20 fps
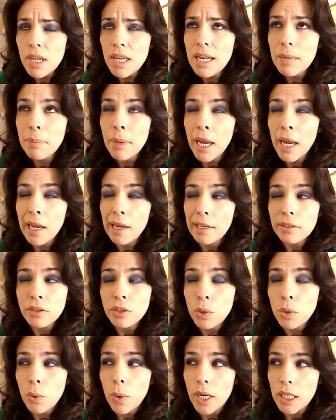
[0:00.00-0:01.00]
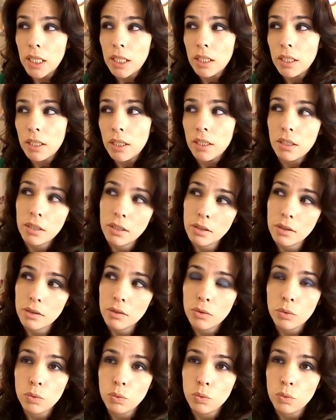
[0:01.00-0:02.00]
and I paid
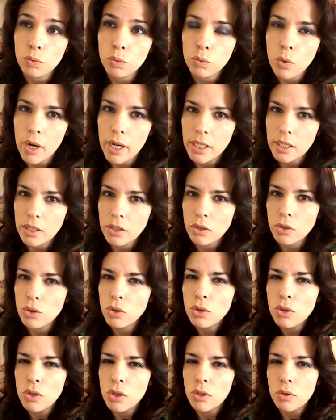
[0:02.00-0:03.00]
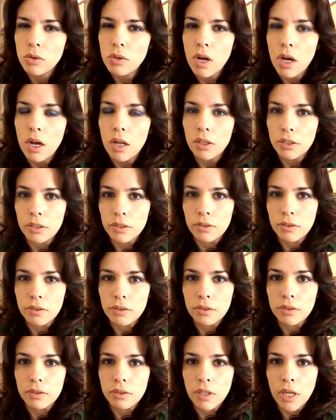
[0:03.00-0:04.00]
twenty-one dollars, two
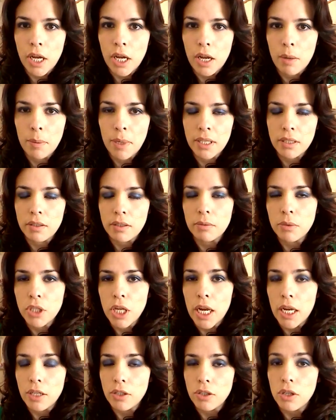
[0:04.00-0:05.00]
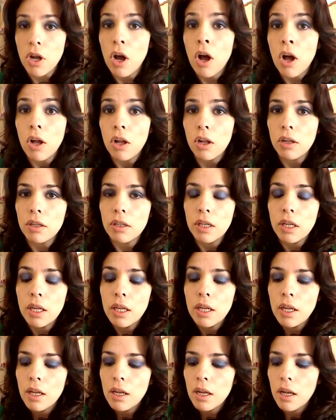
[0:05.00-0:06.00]
dollars um, and some change in all,
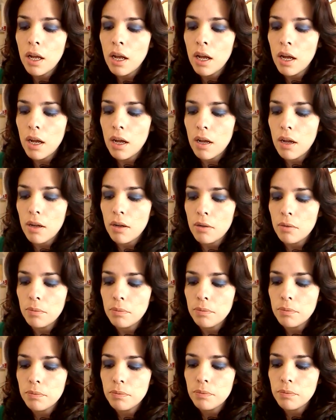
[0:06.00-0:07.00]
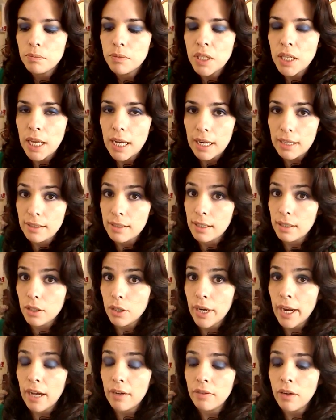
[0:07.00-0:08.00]
um, and like I said,
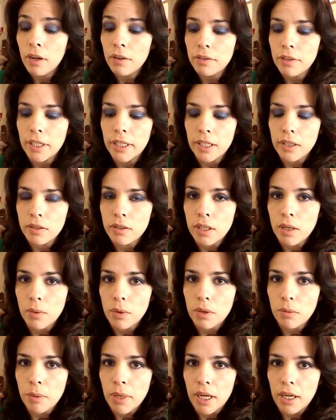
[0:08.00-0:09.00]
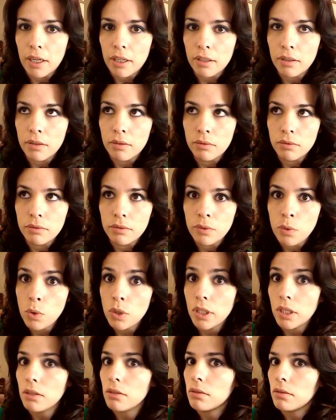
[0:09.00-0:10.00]
they're half off right now, so I would have paid
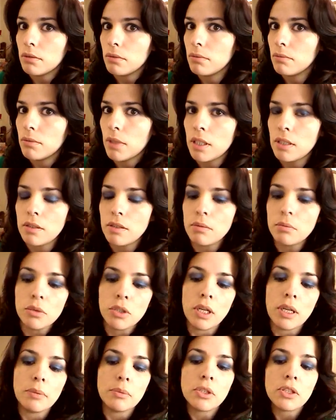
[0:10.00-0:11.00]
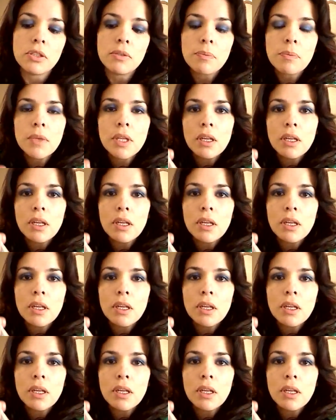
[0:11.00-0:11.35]
forty and some change.